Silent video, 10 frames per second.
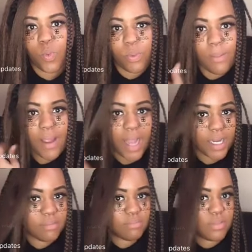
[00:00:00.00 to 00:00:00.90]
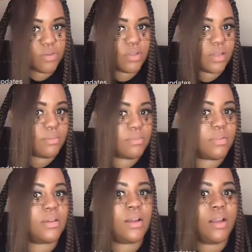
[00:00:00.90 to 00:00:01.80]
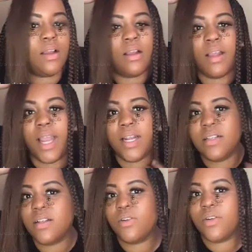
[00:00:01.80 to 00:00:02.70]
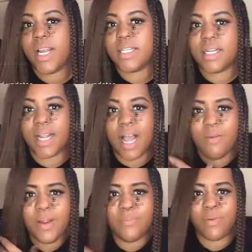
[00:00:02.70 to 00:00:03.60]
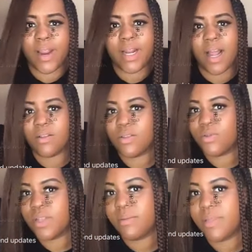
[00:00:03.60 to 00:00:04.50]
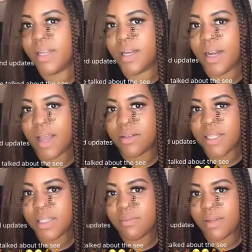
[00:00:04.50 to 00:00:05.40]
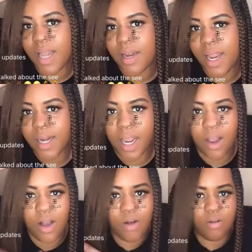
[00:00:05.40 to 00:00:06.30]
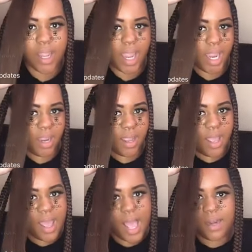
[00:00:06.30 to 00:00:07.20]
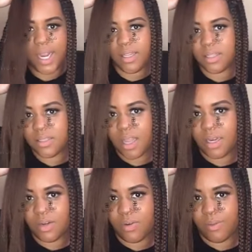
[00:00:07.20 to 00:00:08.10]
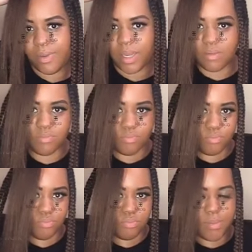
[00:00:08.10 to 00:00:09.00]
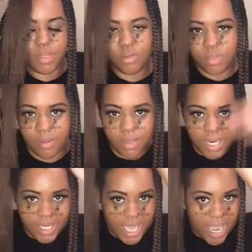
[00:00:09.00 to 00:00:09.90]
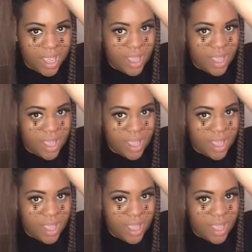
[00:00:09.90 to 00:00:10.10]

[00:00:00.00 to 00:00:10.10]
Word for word: Maybe i do some. And it's so crazy. Like, I'll be braiding, I'll do something, and I'll see something I like. Like, oh, okay. I like this color on me. Let me do something like that.